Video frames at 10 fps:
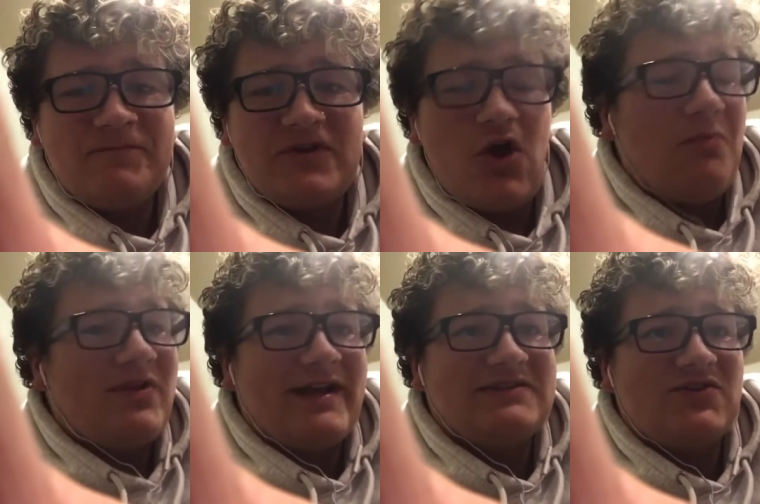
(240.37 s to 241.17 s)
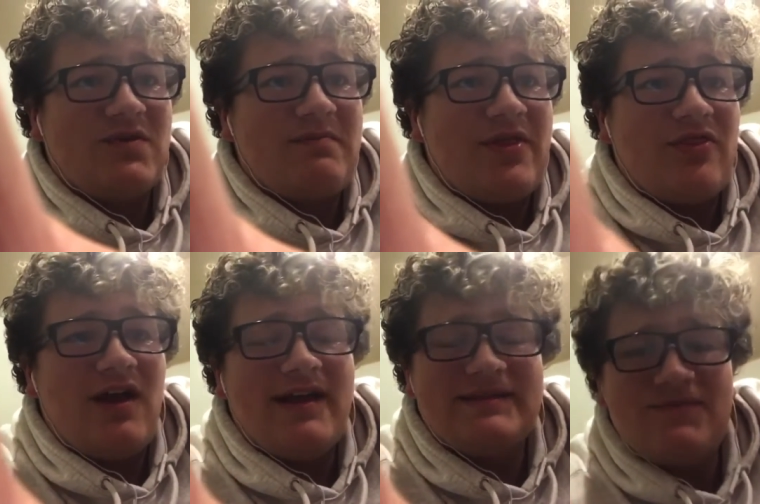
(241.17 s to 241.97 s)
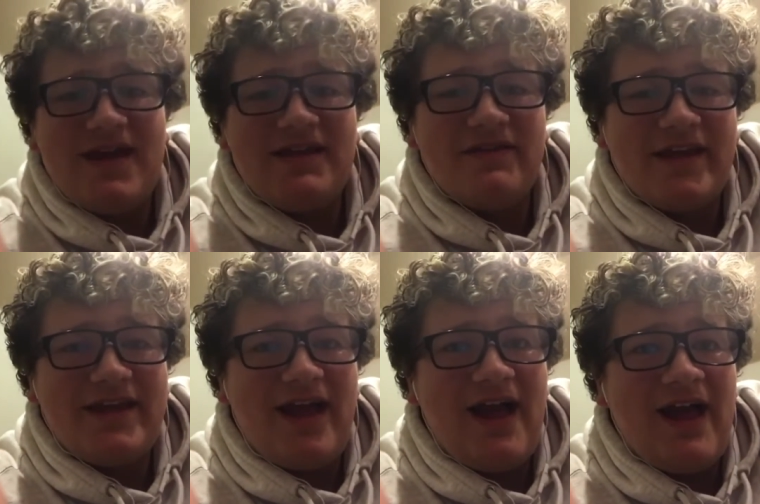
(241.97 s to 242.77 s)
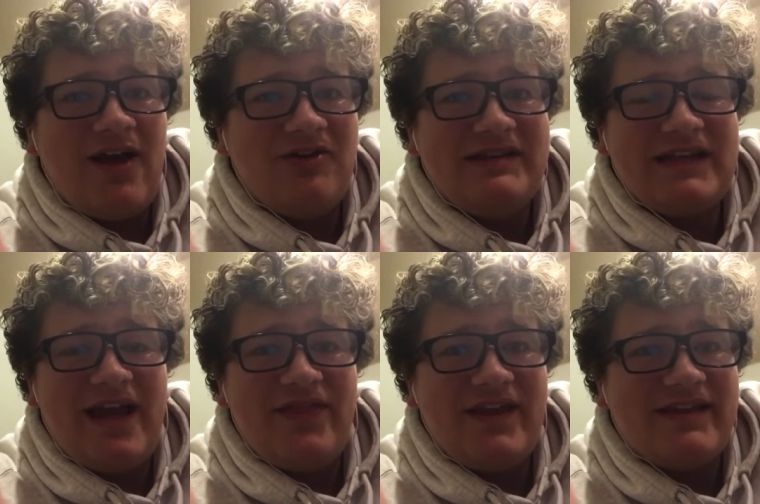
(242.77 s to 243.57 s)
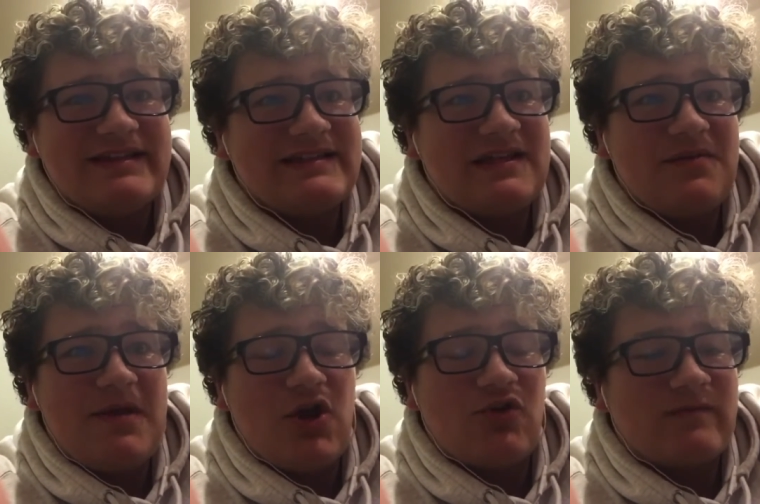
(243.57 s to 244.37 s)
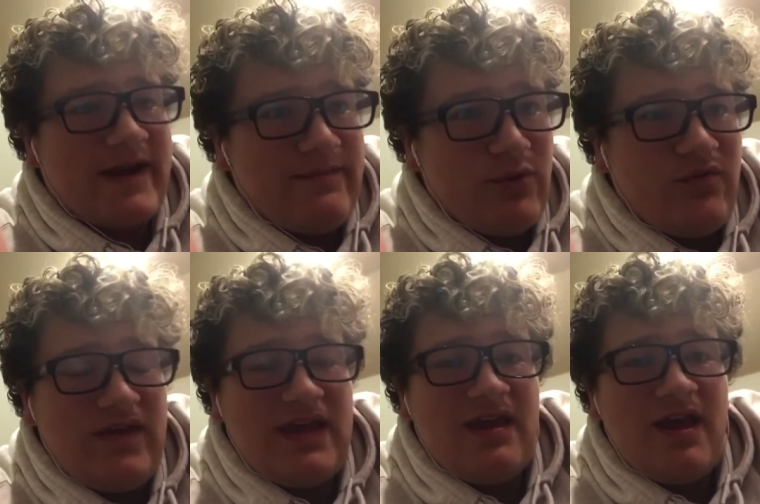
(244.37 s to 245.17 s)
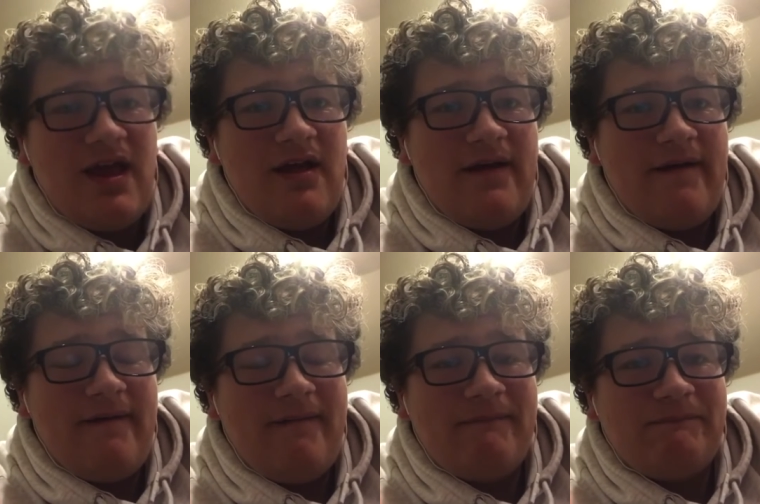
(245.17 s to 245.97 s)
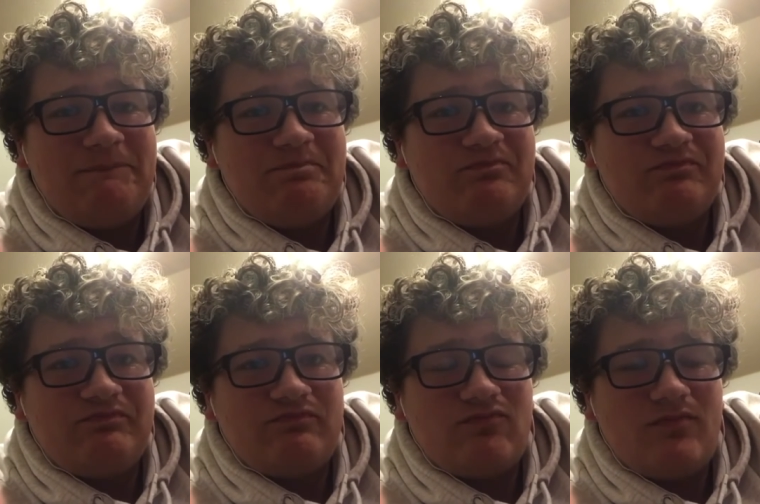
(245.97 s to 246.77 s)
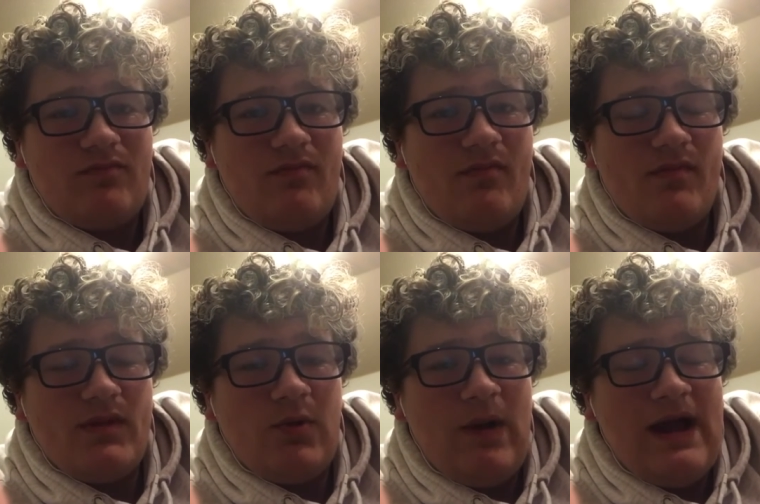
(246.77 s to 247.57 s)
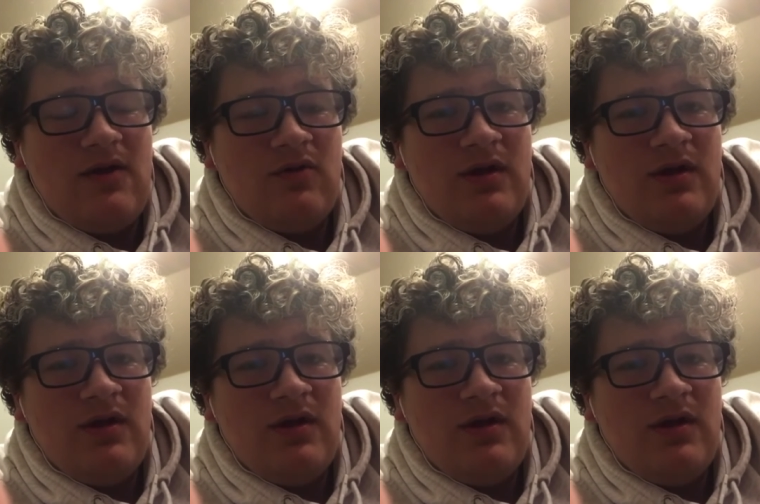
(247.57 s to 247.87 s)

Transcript: so I hope you guys enjoyed my thoughts, man. Like, I, honestly, I think this is gonna be a great movie. Um, wow